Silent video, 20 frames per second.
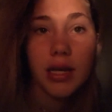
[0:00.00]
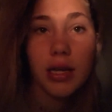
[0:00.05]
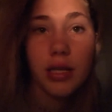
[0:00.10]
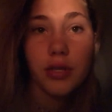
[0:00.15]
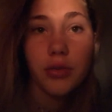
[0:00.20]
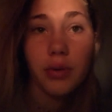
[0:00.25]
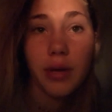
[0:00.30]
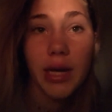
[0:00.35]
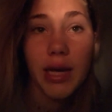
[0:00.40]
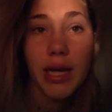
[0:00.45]

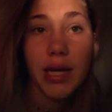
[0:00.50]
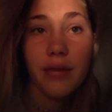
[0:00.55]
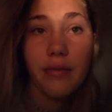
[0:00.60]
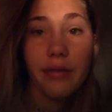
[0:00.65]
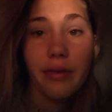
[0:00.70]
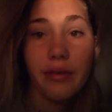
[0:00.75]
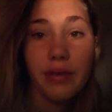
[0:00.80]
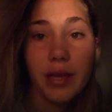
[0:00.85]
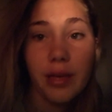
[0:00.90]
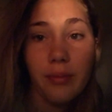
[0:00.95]
20 to
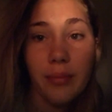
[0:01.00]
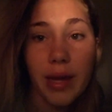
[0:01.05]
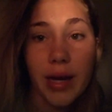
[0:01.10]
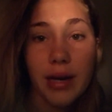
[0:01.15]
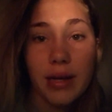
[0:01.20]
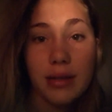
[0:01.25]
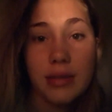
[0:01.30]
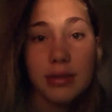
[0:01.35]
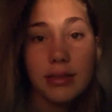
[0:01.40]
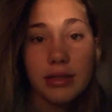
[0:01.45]
15
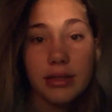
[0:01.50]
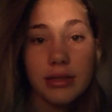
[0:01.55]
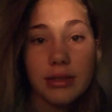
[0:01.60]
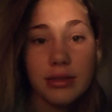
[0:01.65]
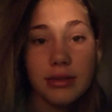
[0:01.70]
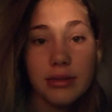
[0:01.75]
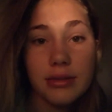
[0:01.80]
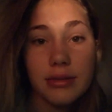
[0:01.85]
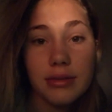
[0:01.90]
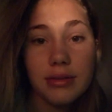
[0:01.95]
minutes.
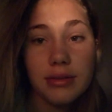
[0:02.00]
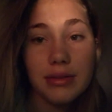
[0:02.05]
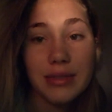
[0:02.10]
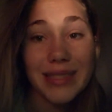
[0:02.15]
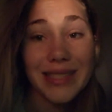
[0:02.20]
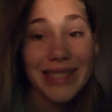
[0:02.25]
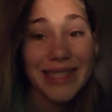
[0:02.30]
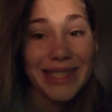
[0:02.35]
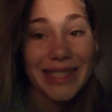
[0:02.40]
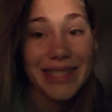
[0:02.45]

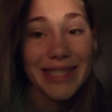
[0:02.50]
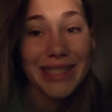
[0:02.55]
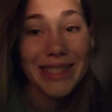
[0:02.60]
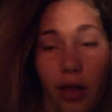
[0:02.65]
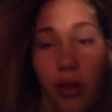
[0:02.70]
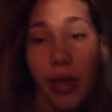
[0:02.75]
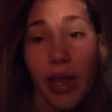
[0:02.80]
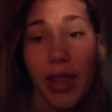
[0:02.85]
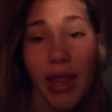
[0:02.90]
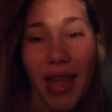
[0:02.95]
The
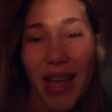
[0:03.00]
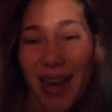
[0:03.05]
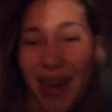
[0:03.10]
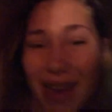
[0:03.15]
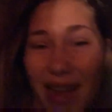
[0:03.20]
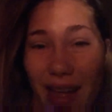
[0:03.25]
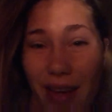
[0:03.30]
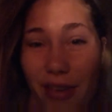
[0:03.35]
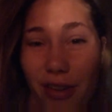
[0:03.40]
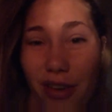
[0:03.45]
only light I
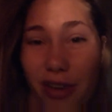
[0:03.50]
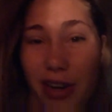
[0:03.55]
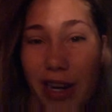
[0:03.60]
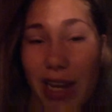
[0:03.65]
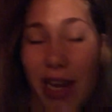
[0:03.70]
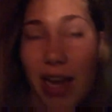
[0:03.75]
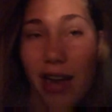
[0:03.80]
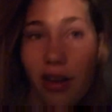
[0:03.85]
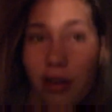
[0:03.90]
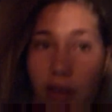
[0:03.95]
have on right
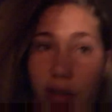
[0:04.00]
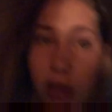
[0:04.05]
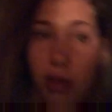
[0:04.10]
now